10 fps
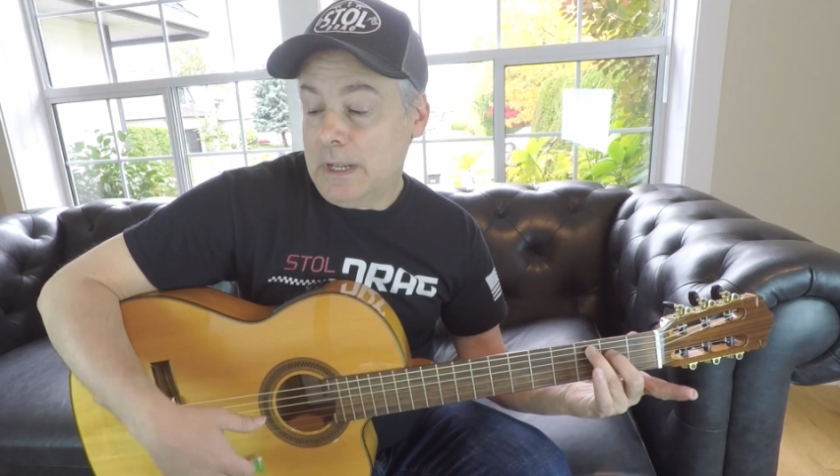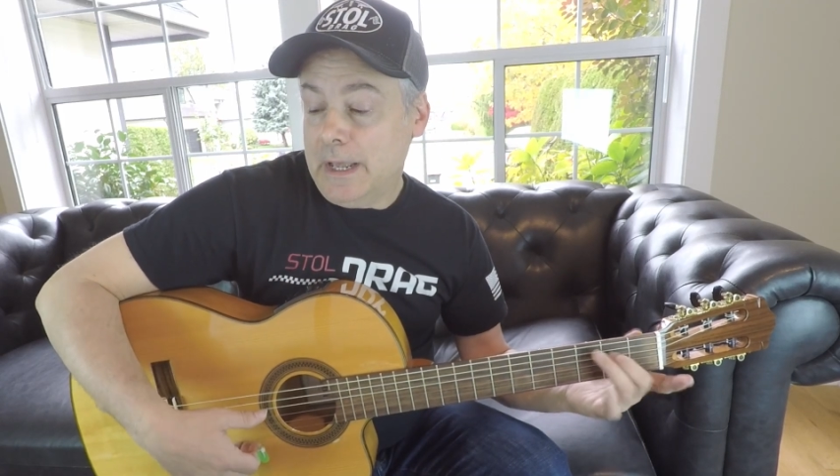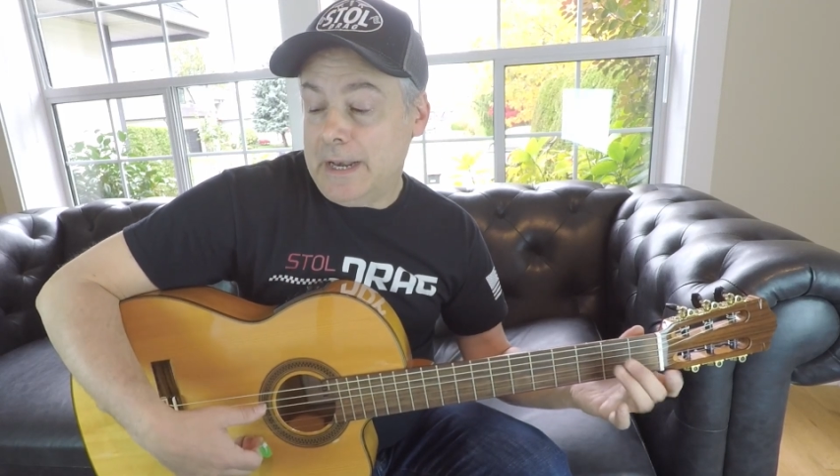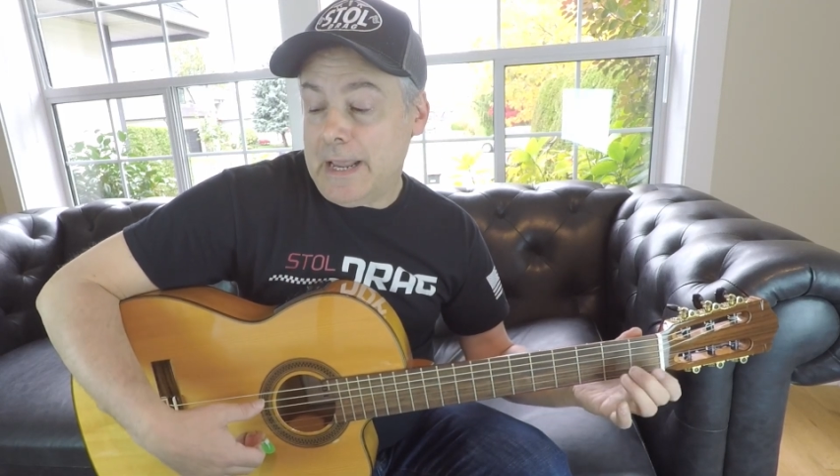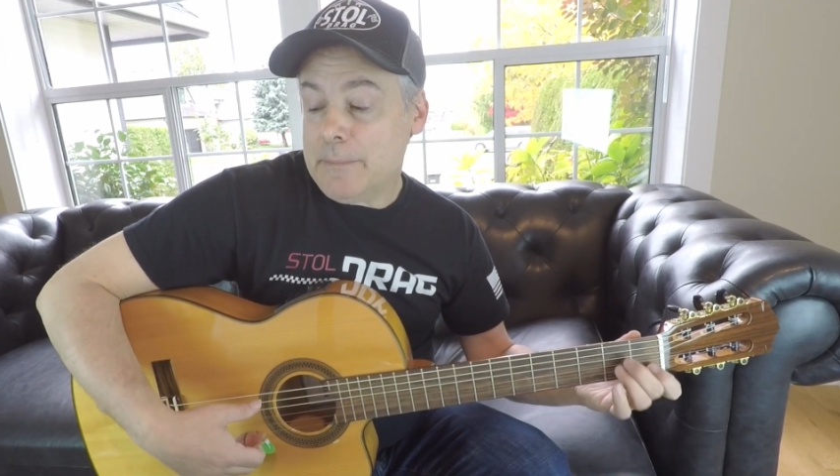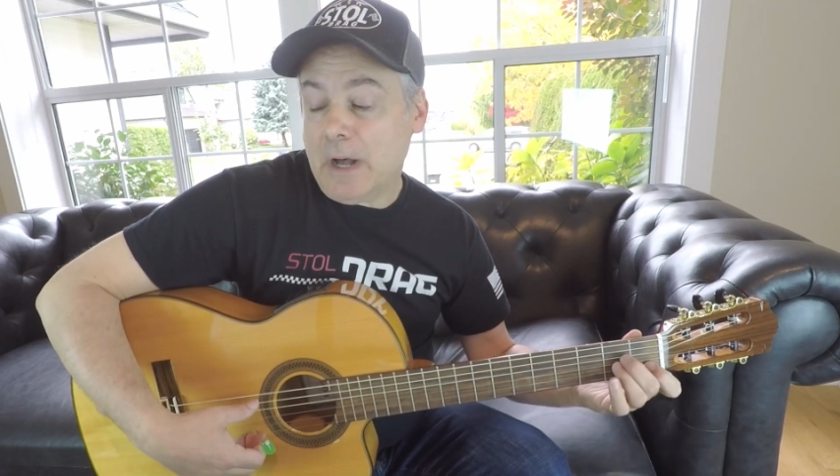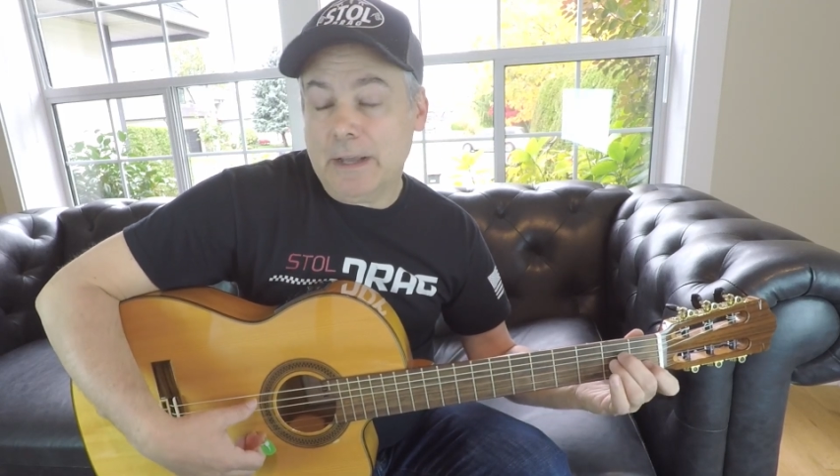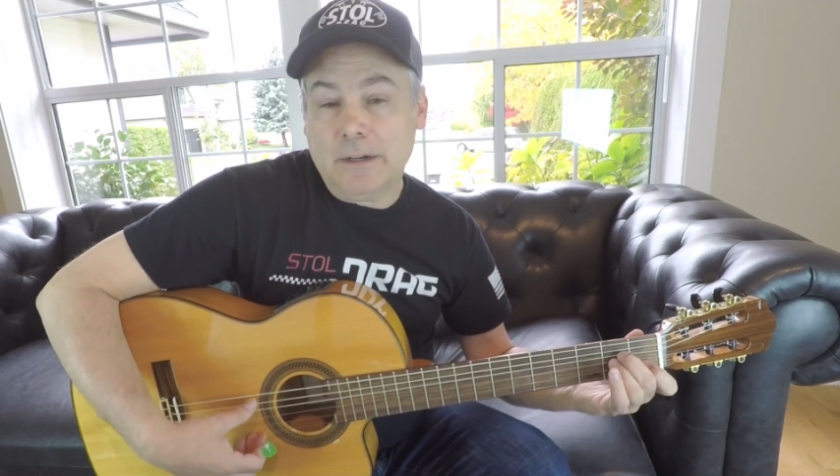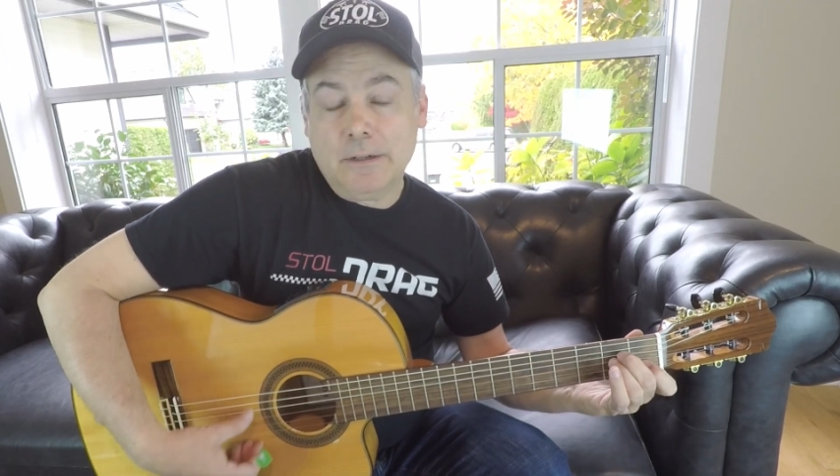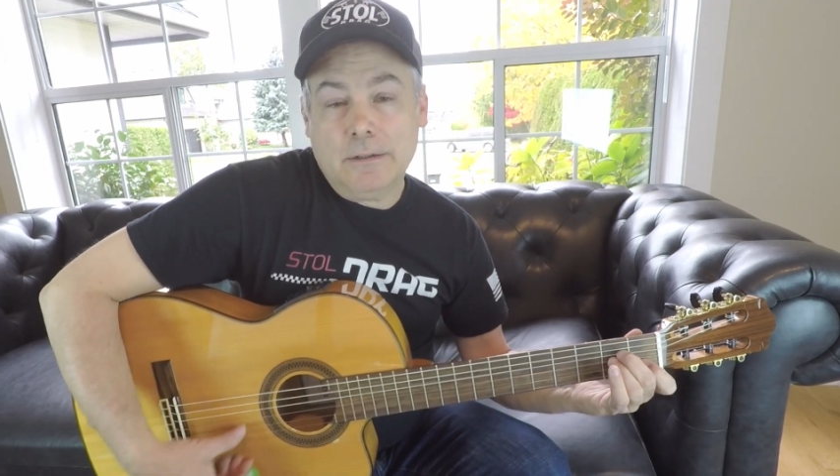an A
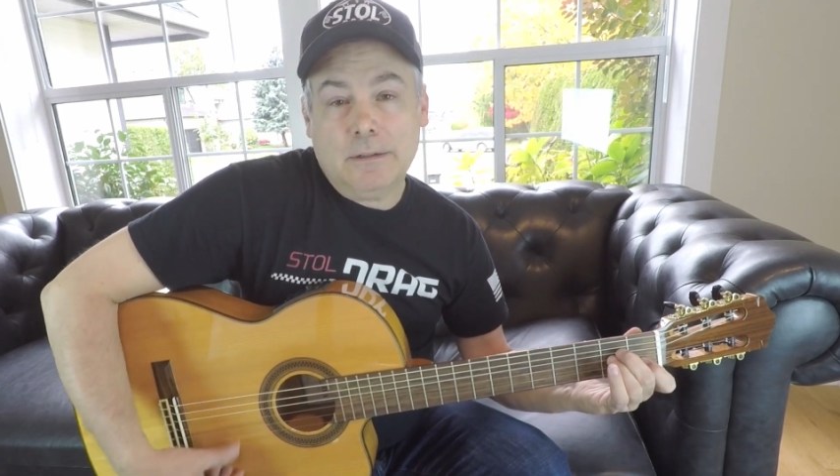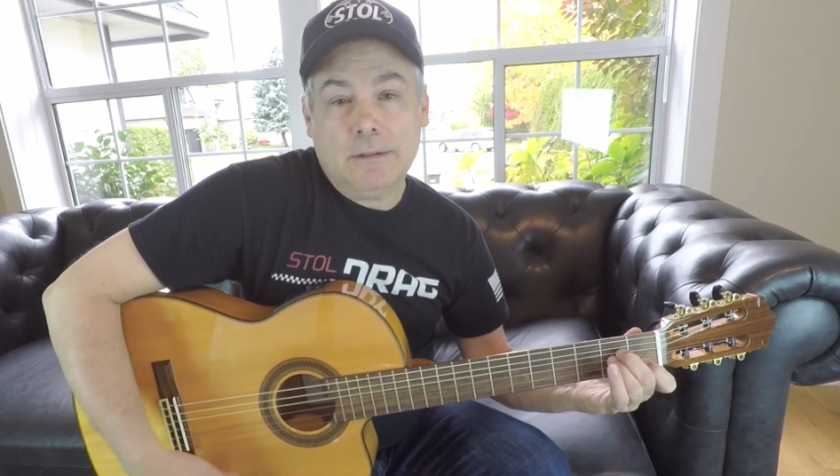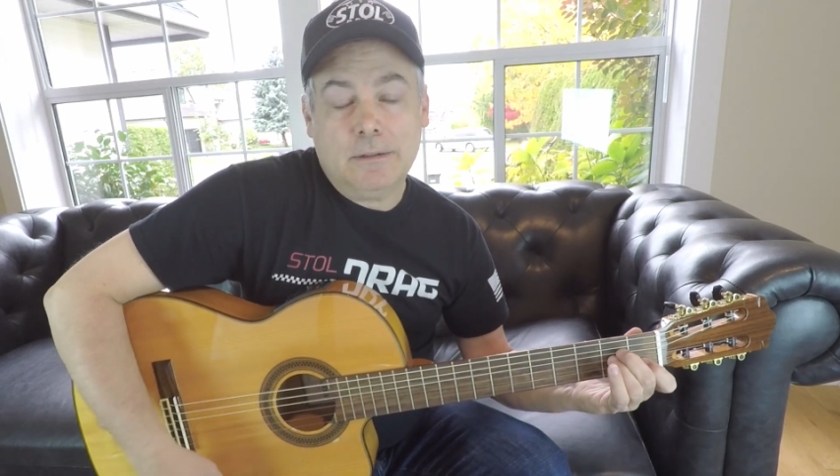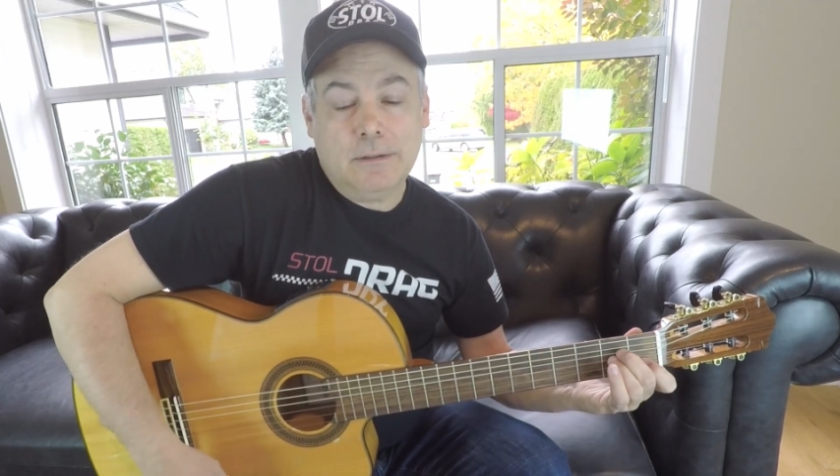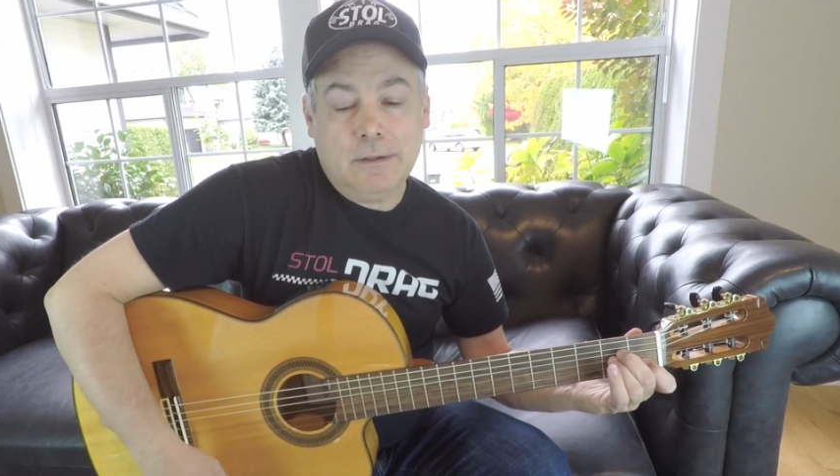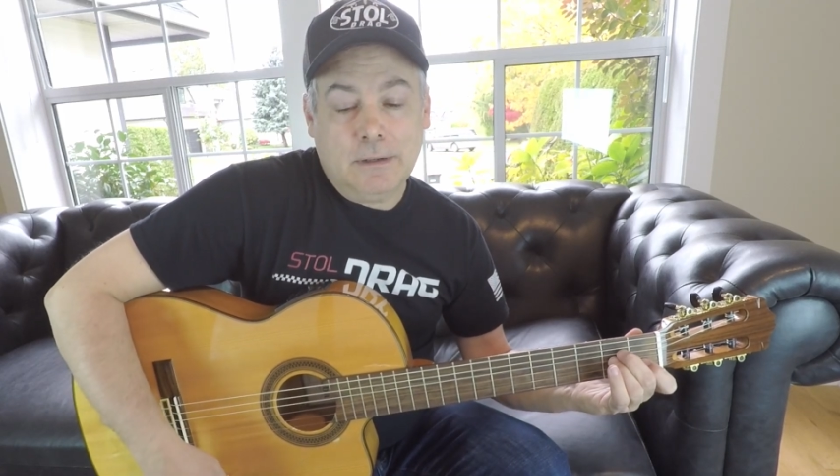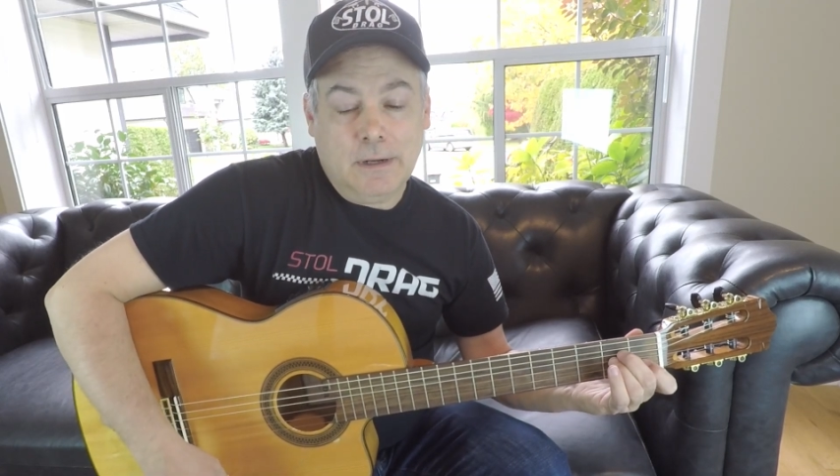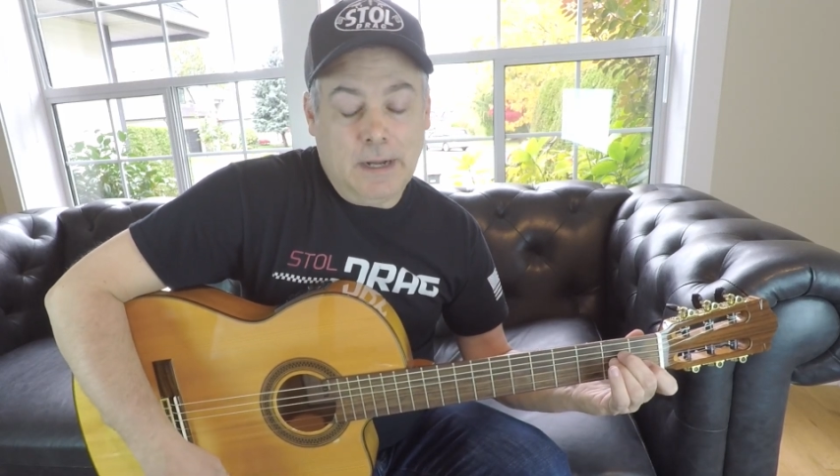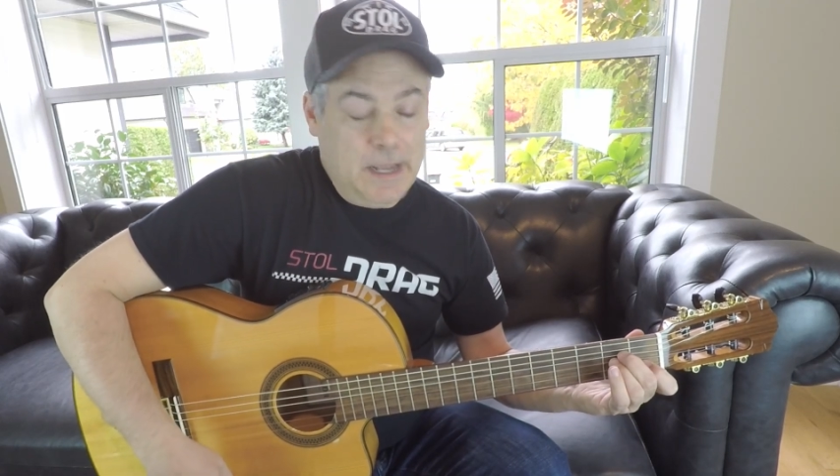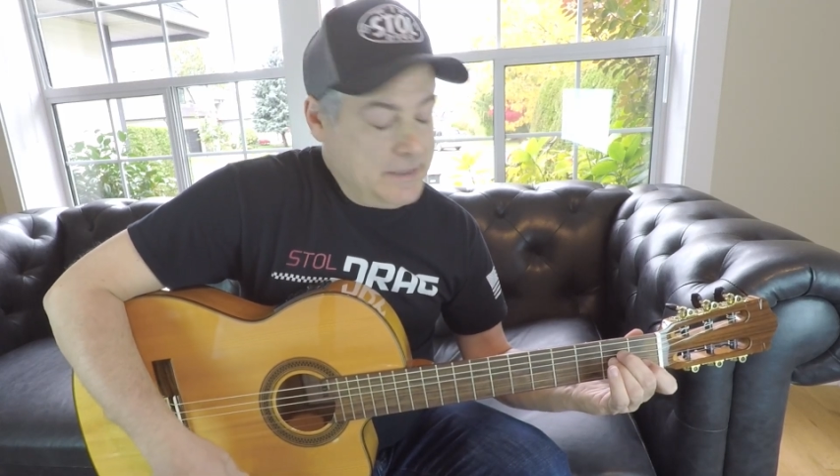minor,
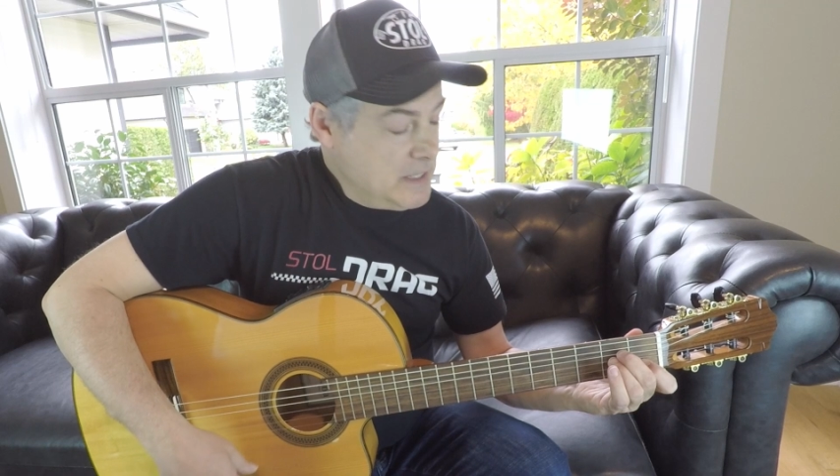and